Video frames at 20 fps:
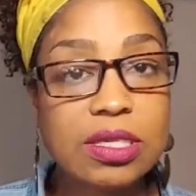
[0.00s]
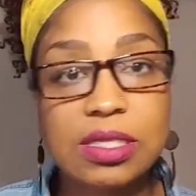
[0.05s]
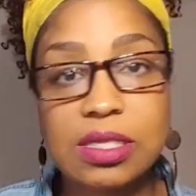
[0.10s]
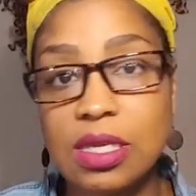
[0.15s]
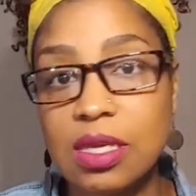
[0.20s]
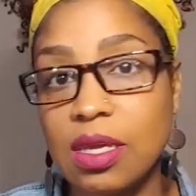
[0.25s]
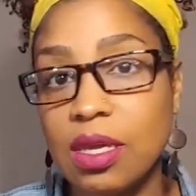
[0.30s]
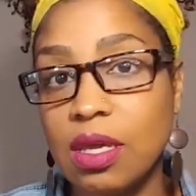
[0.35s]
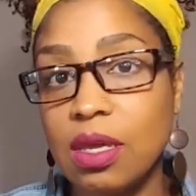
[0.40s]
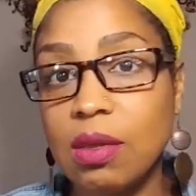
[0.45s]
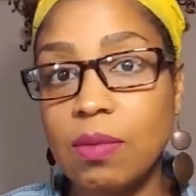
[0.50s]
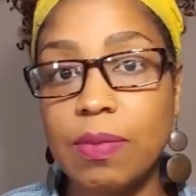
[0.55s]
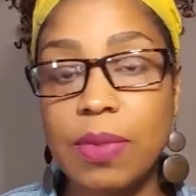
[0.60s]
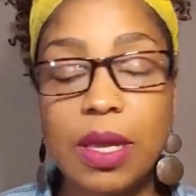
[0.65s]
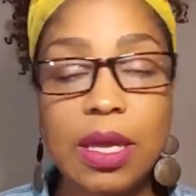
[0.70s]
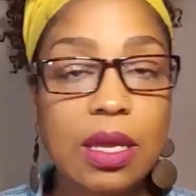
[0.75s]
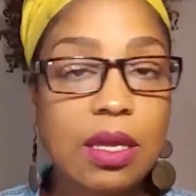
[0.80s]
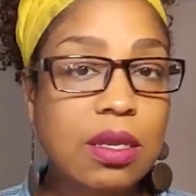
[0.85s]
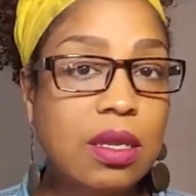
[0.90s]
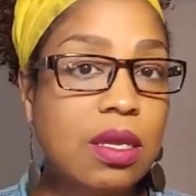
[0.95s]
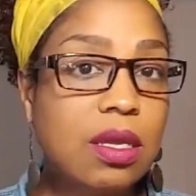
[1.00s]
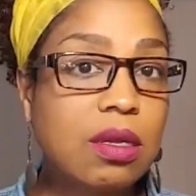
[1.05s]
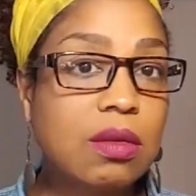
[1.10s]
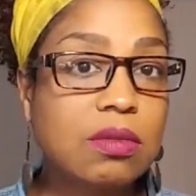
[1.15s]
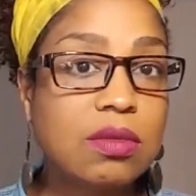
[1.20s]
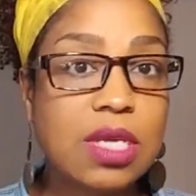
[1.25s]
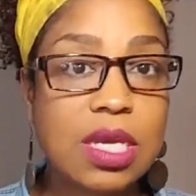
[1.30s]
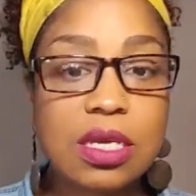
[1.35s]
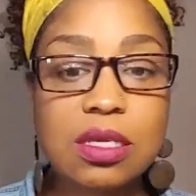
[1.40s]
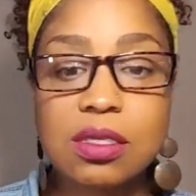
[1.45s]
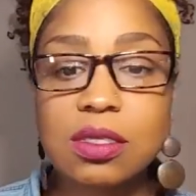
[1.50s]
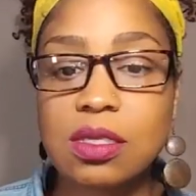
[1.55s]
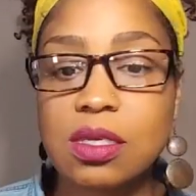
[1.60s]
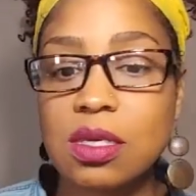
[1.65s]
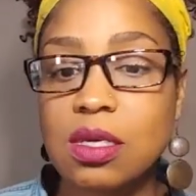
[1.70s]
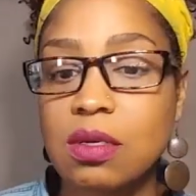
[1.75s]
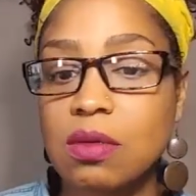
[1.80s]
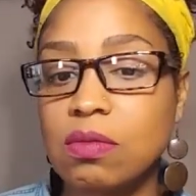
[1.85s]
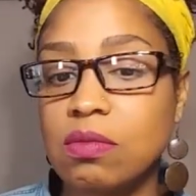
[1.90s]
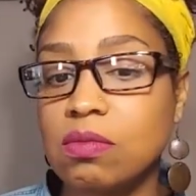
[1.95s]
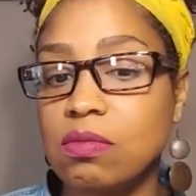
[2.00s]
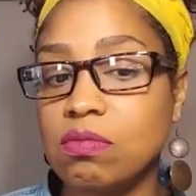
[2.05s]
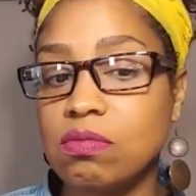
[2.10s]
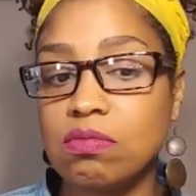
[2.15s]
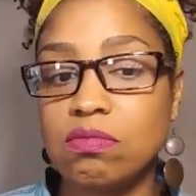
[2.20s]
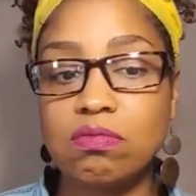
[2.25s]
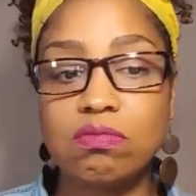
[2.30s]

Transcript: singing, painting, dancing,